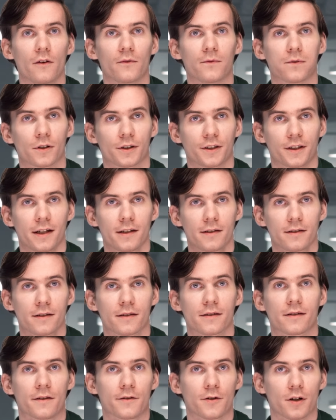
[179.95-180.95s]
for
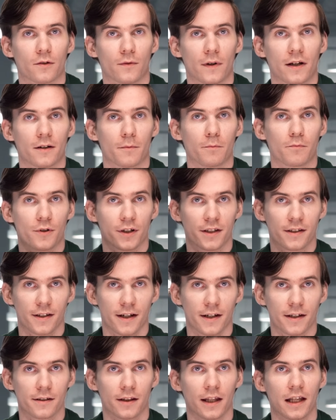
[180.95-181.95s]
tasks that require
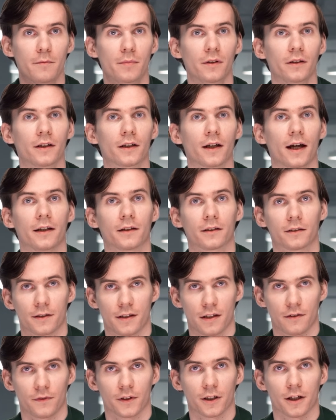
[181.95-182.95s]
precise labeling and
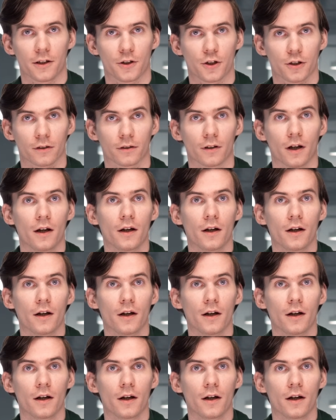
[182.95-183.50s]
classification.